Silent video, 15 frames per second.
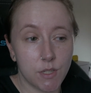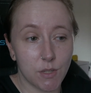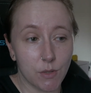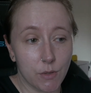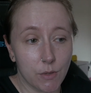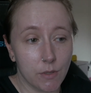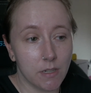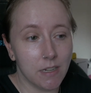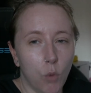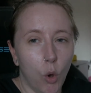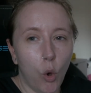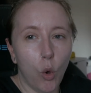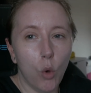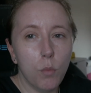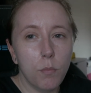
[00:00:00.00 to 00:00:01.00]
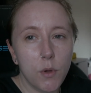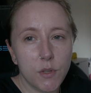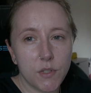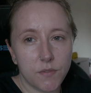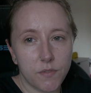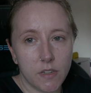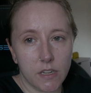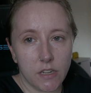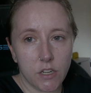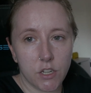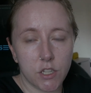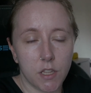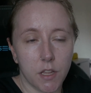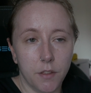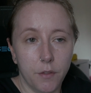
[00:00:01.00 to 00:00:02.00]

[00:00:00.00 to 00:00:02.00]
so almost finished